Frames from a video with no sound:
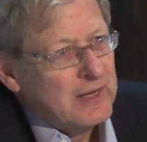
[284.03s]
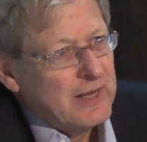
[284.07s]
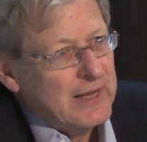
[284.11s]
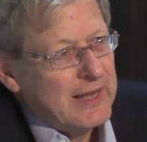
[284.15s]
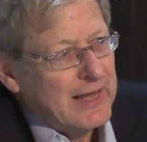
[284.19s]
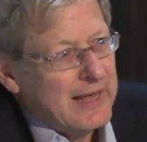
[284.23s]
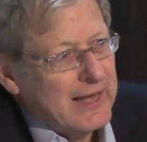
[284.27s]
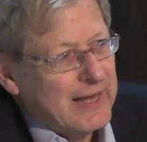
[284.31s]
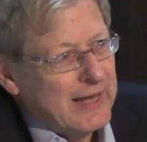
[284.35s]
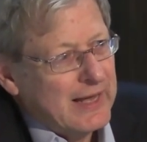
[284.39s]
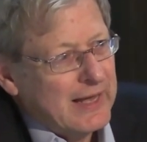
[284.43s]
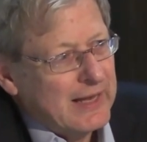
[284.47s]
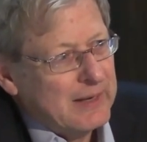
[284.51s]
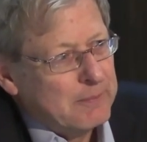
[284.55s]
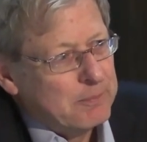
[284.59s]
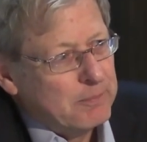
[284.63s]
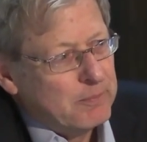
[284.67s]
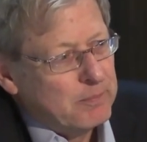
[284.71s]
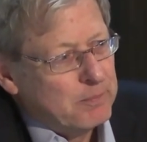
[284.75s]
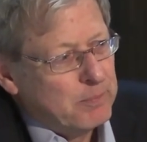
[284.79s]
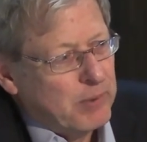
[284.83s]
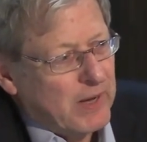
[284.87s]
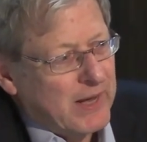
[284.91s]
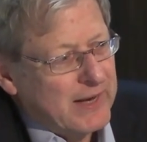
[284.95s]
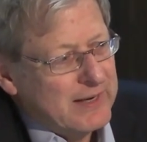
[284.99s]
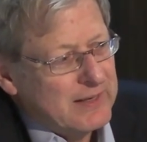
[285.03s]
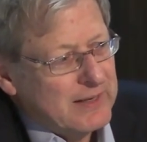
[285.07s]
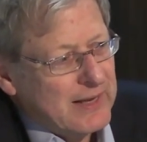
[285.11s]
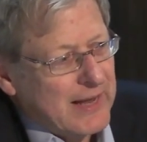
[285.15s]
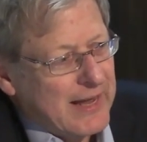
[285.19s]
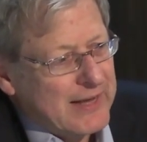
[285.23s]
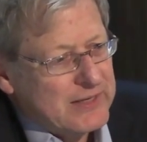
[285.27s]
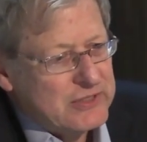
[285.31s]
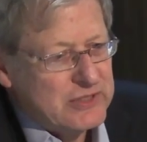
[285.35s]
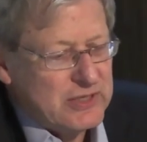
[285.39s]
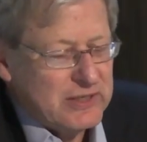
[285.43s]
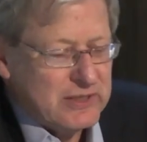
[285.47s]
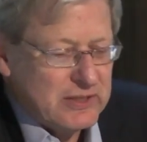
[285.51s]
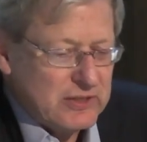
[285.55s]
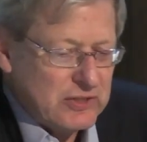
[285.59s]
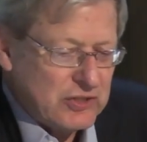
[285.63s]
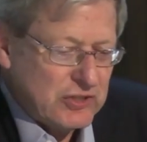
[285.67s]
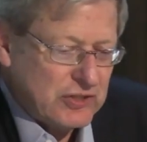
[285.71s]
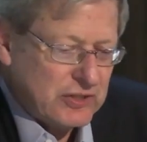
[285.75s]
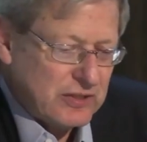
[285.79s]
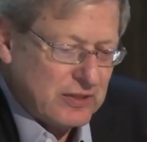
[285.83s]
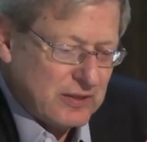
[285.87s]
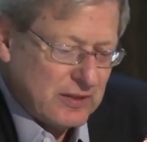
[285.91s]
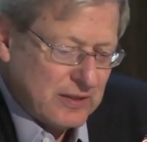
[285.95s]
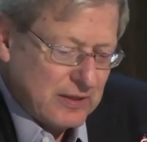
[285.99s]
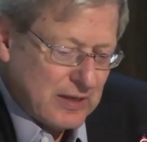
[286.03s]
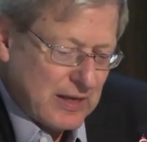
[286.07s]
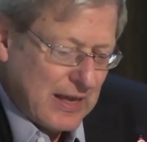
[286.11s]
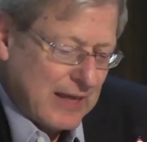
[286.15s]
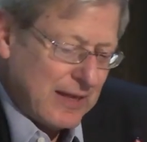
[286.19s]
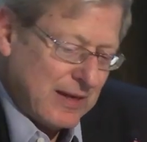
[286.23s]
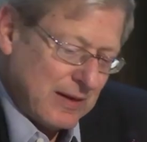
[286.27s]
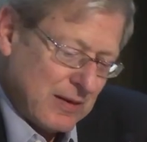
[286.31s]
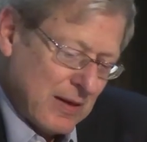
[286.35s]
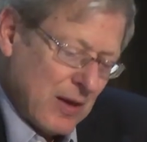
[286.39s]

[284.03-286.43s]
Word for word: And, but as is, it,